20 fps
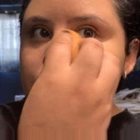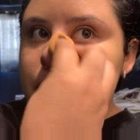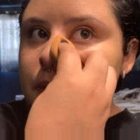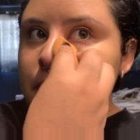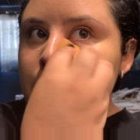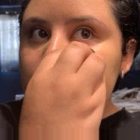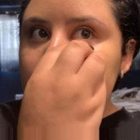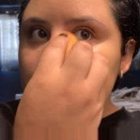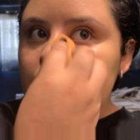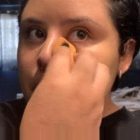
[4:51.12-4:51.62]

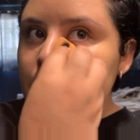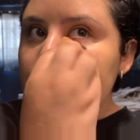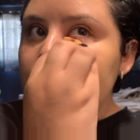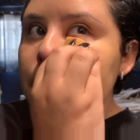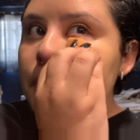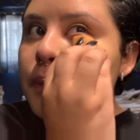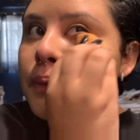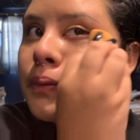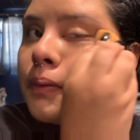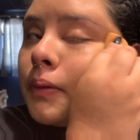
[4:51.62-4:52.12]
So,
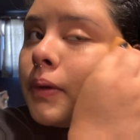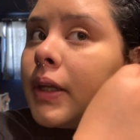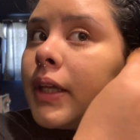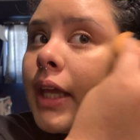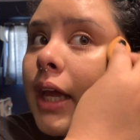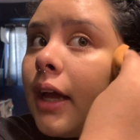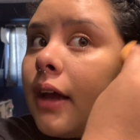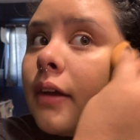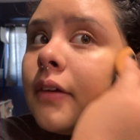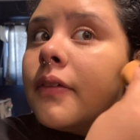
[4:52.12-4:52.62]
yeah,
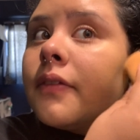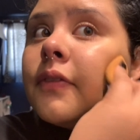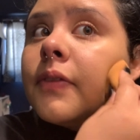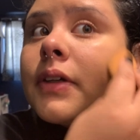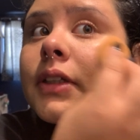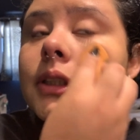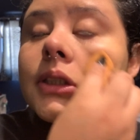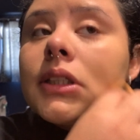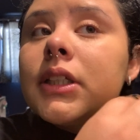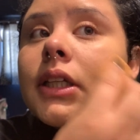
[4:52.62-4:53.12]

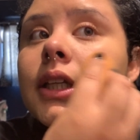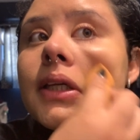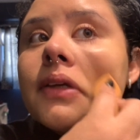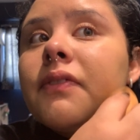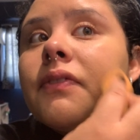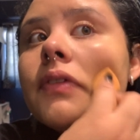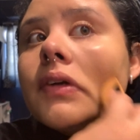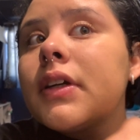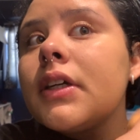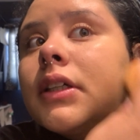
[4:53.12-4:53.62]
first thing
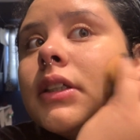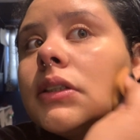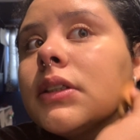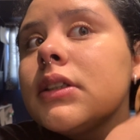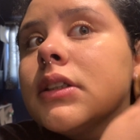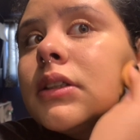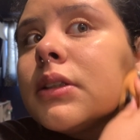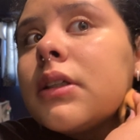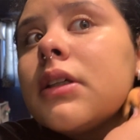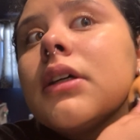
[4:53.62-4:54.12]
first,
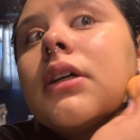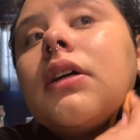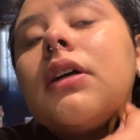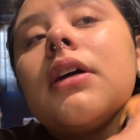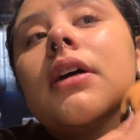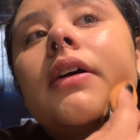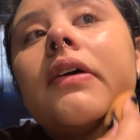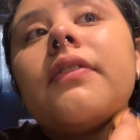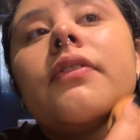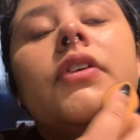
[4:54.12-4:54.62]

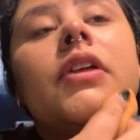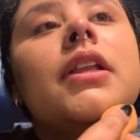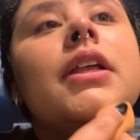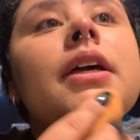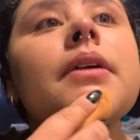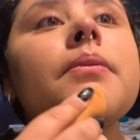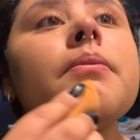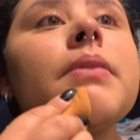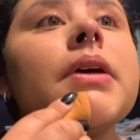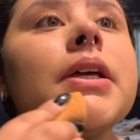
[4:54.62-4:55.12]
I feel
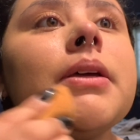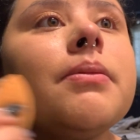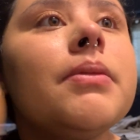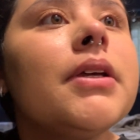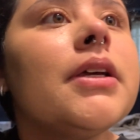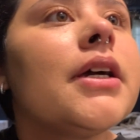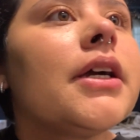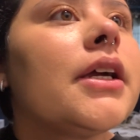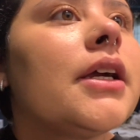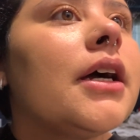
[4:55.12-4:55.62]
like
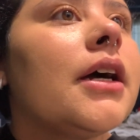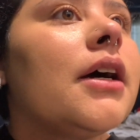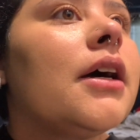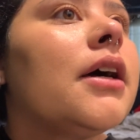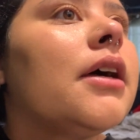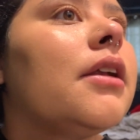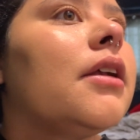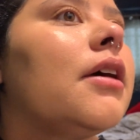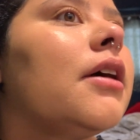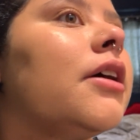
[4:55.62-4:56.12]
maybe I
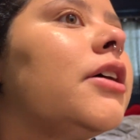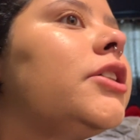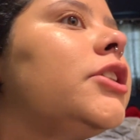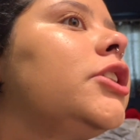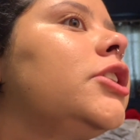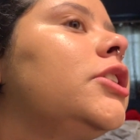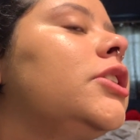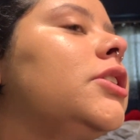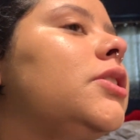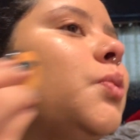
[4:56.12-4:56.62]
got a
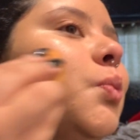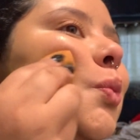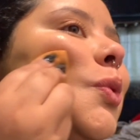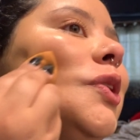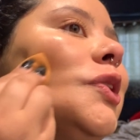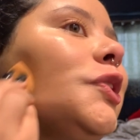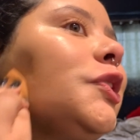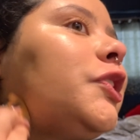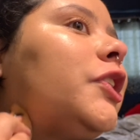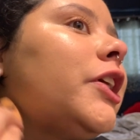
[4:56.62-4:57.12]
sh
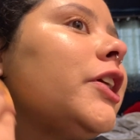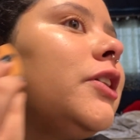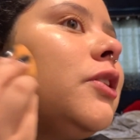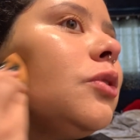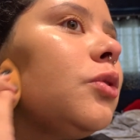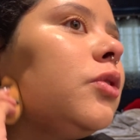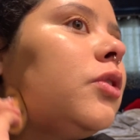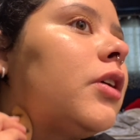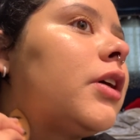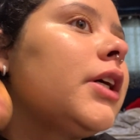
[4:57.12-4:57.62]
one shade
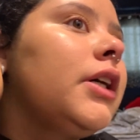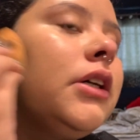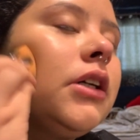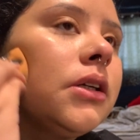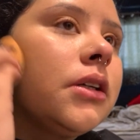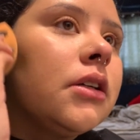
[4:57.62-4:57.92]
too dark.